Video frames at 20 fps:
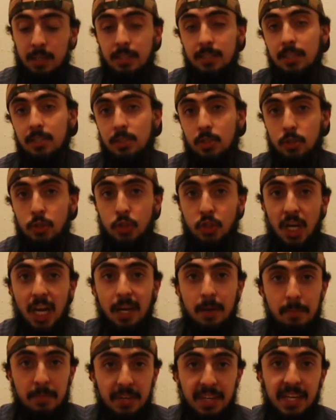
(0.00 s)
and it's
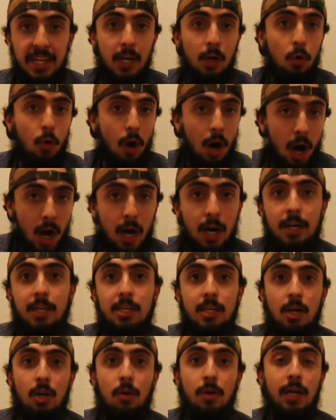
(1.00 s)
JBL
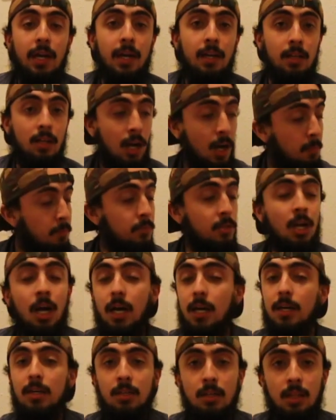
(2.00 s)
Audio, and I'm
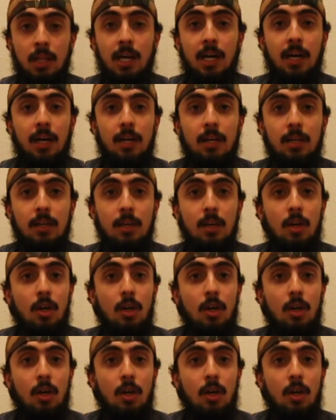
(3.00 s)
not gonna lie,